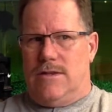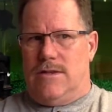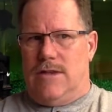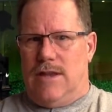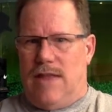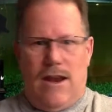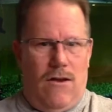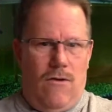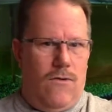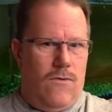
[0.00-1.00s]
Did they
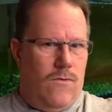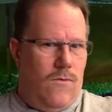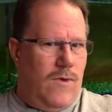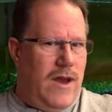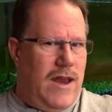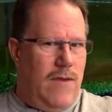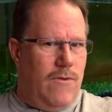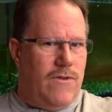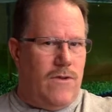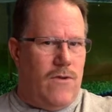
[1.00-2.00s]
know what he
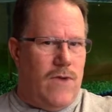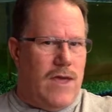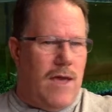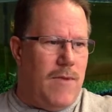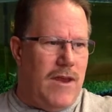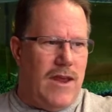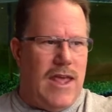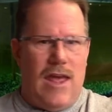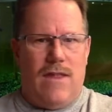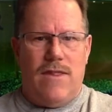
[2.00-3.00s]
was doing? I mean,
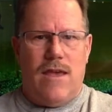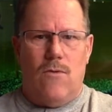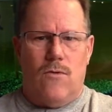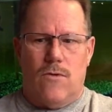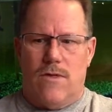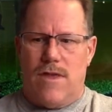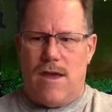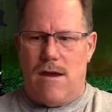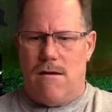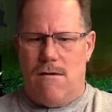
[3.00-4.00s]
again, they were
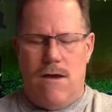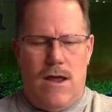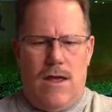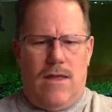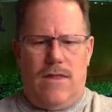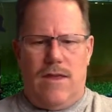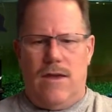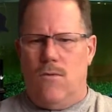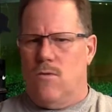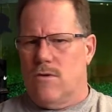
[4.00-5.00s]
there.
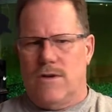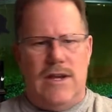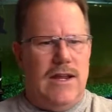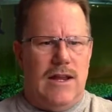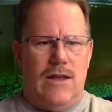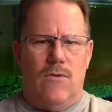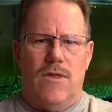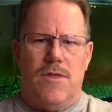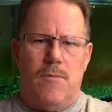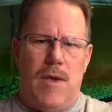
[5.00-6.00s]
They were dealing
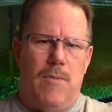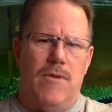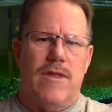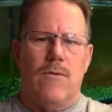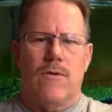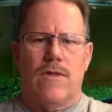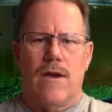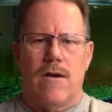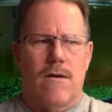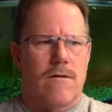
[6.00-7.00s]
with the people that were
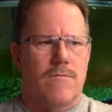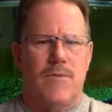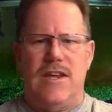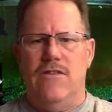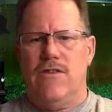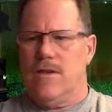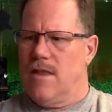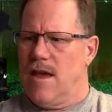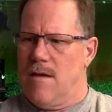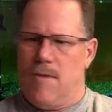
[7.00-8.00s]
there, teaching
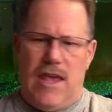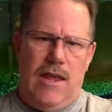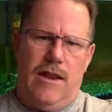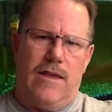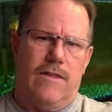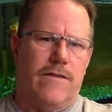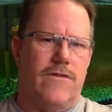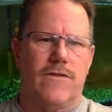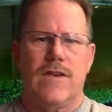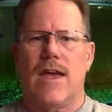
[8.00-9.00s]
them, healing the
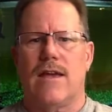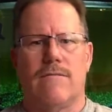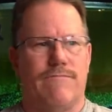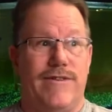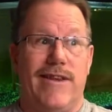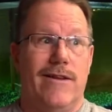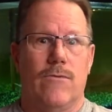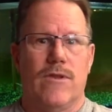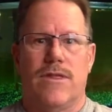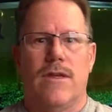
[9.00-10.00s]
sick, dealing
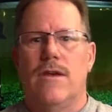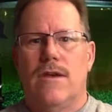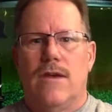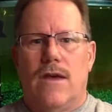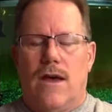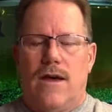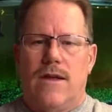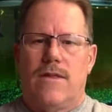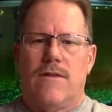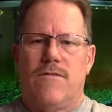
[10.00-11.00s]
with
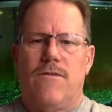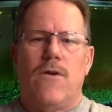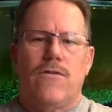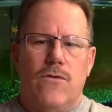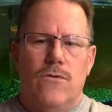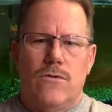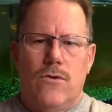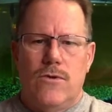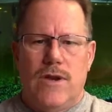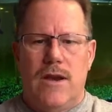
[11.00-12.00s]
the folks
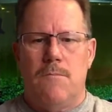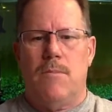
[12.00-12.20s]
who didn't